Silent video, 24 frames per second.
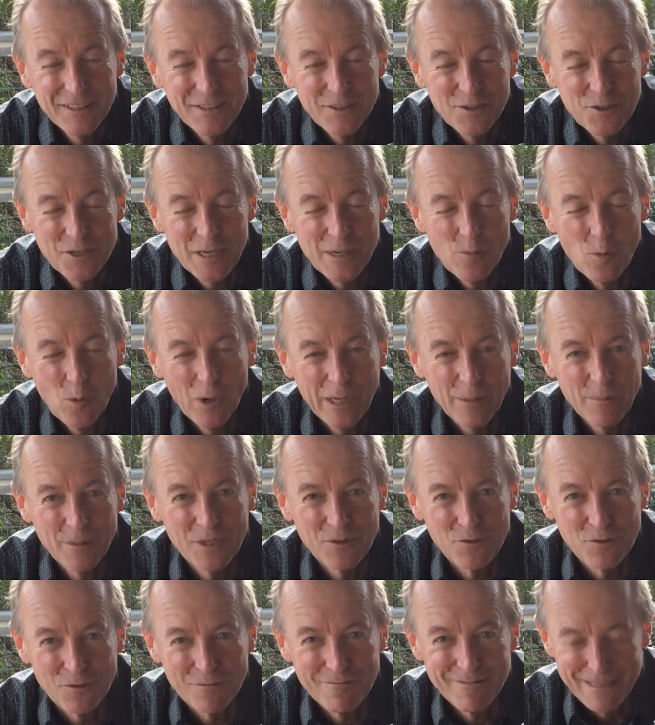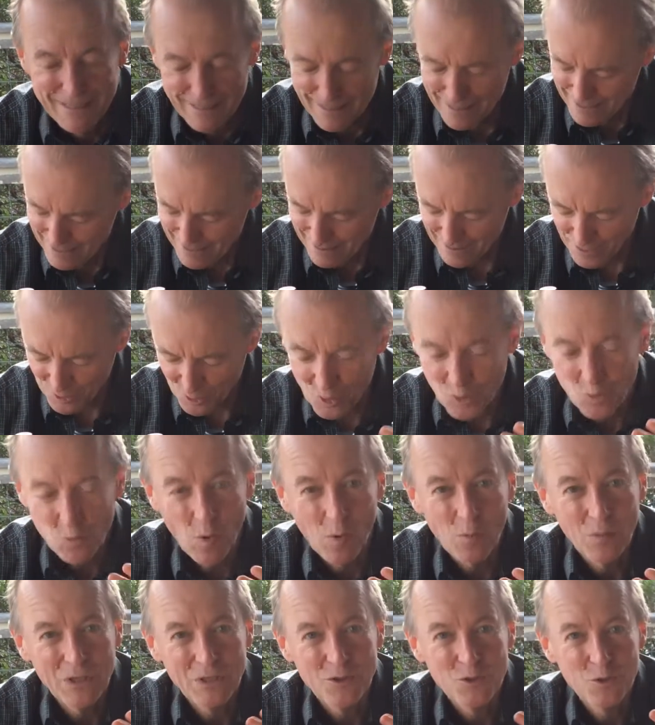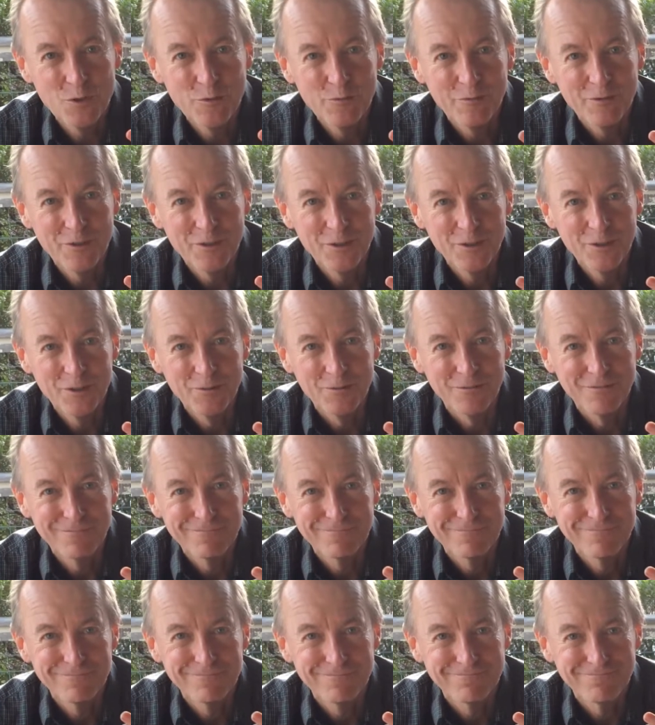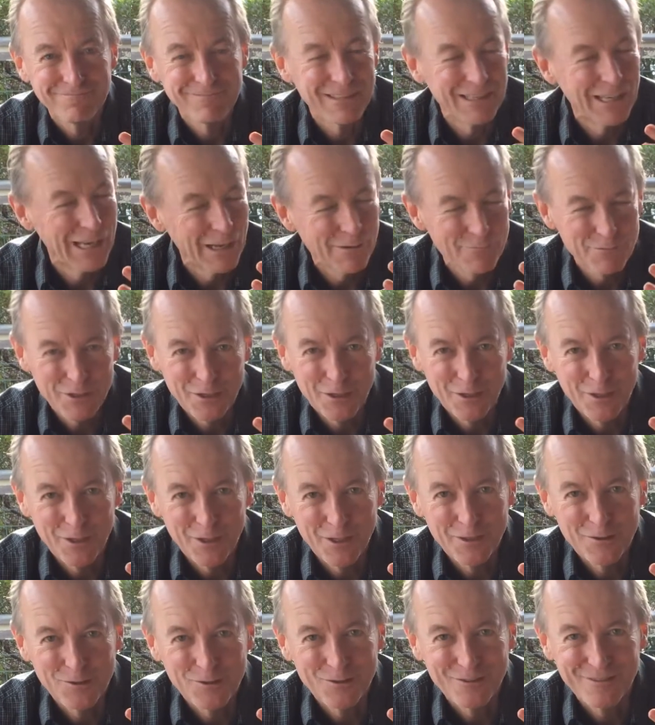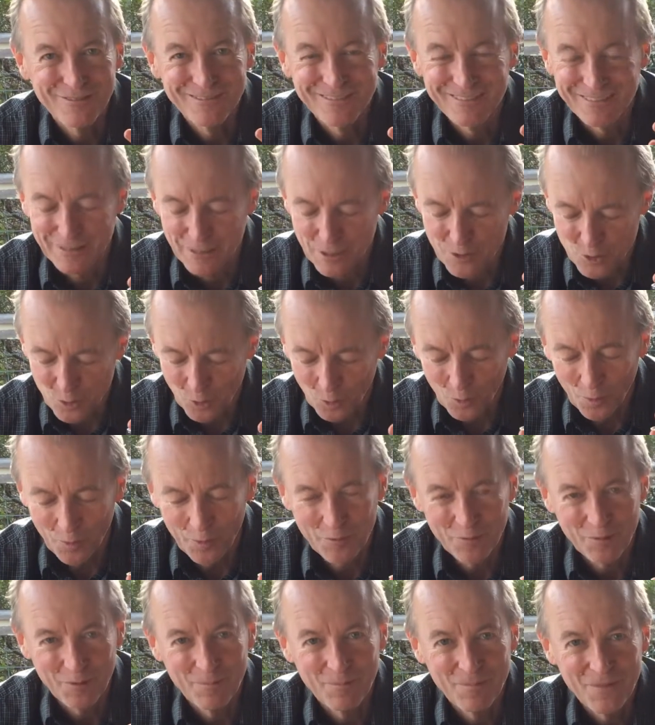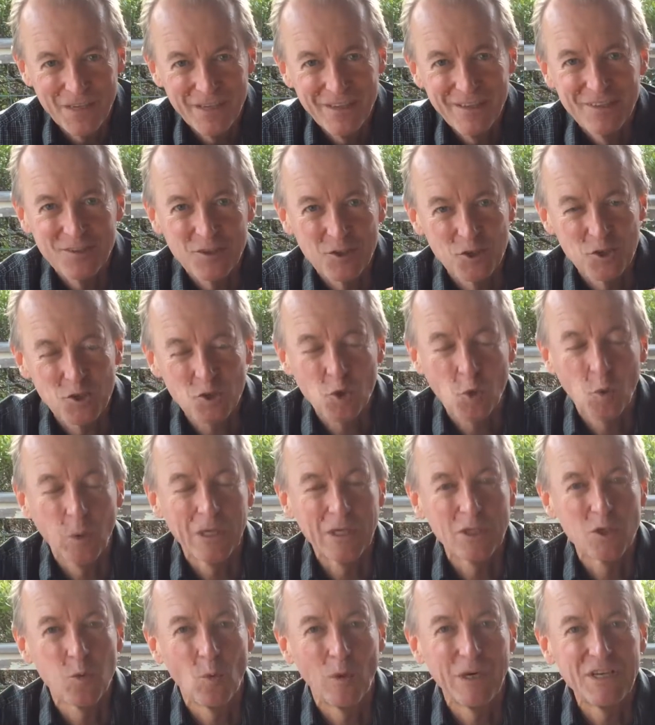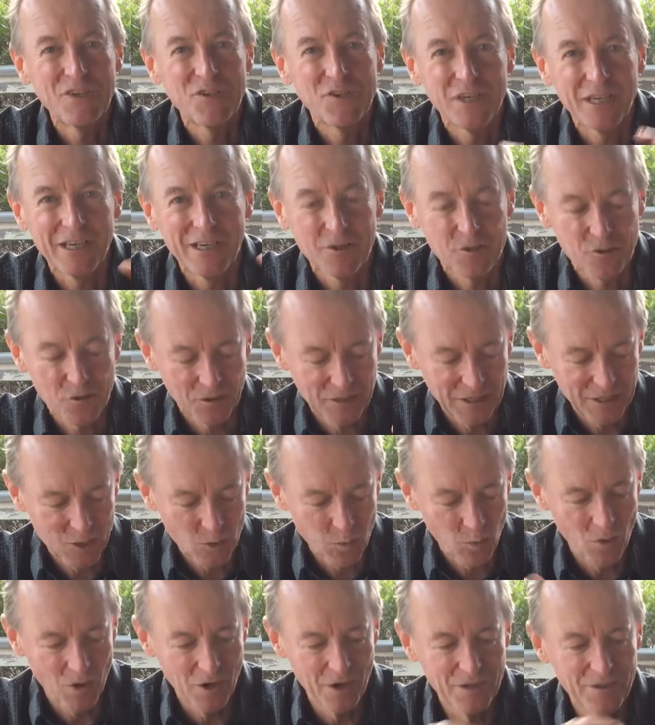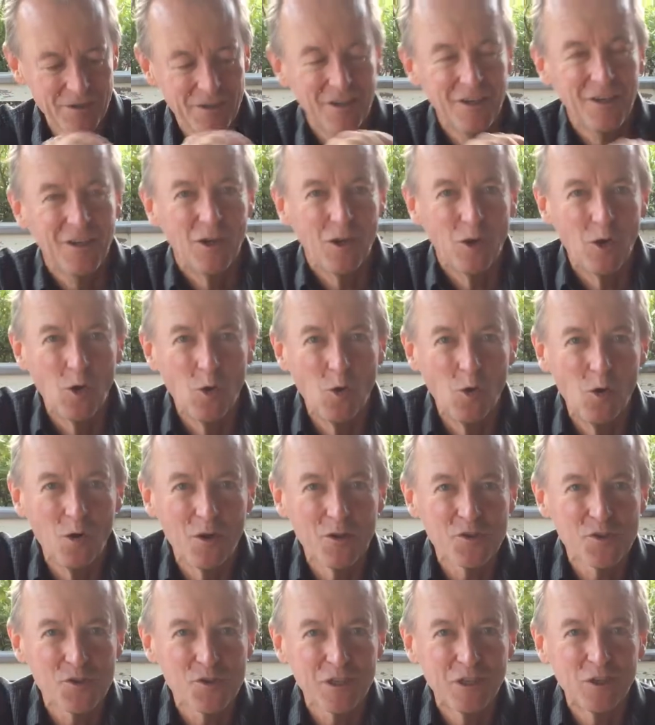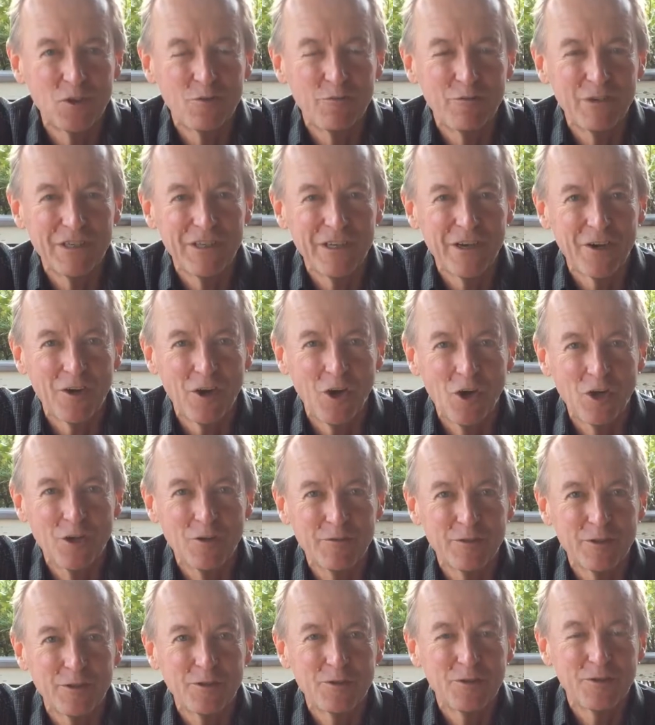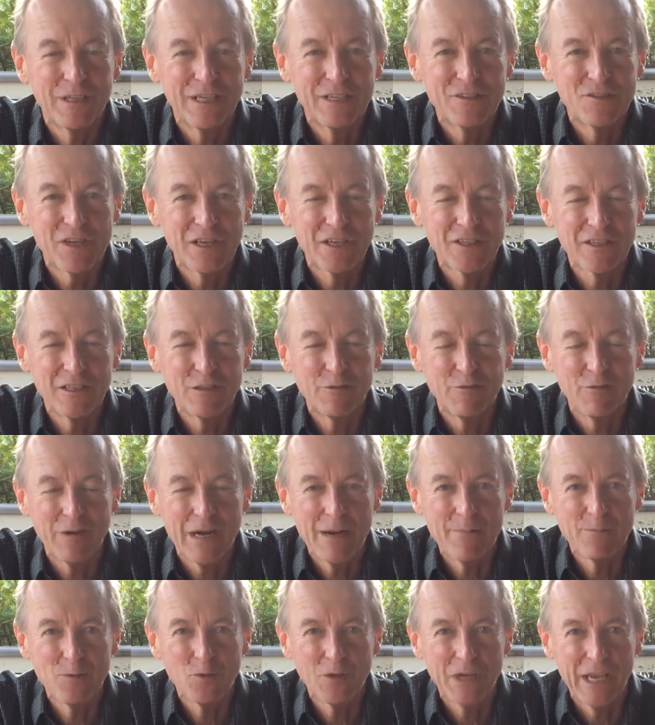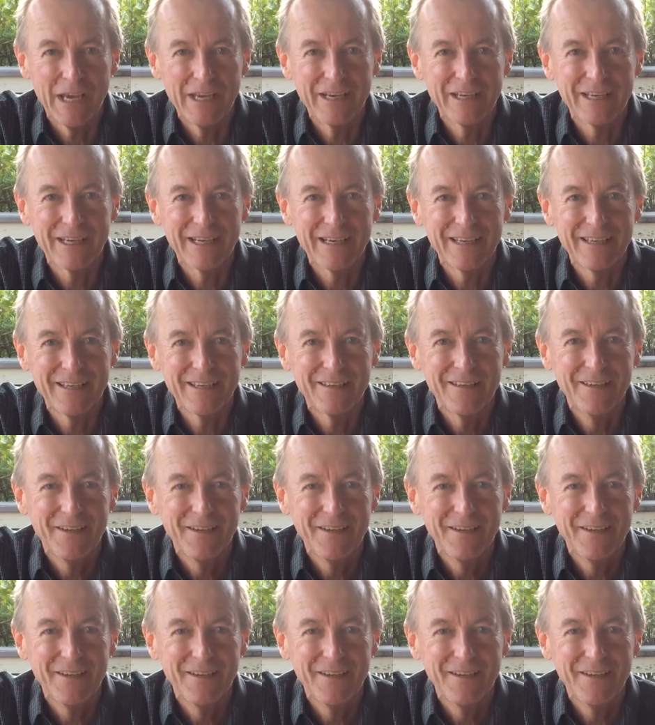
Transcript: Team Wegmans, this is what we do for you. Love you guys. It's awesome. Just quick 20 seconds on each wine. Lawless Single Vineyard Oakville. It's actually farmed organically,